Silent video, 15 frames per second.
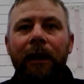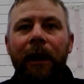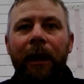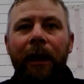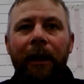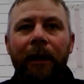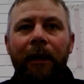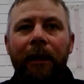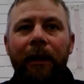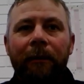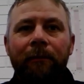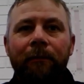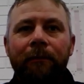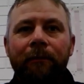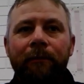
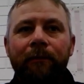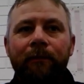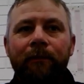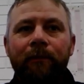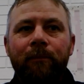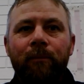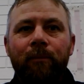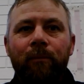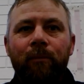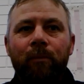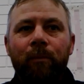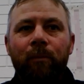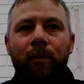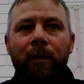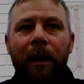and
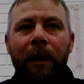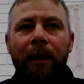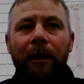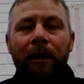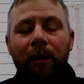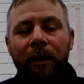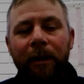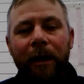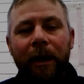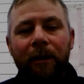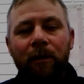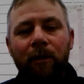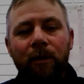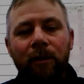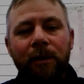a lot of young
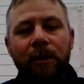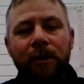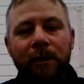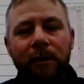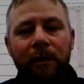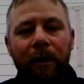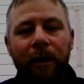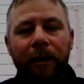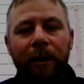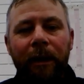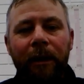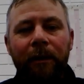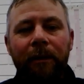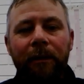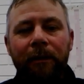horses, like
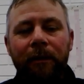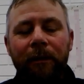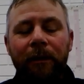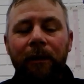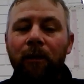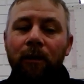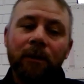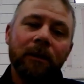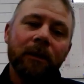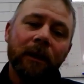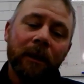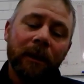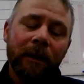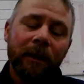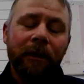the little horse at the
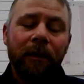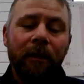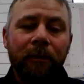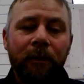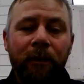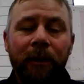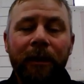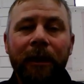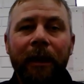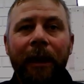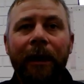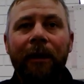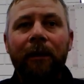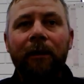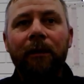clinic that I'm doing
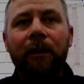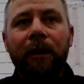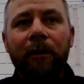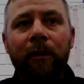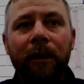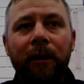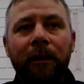now, like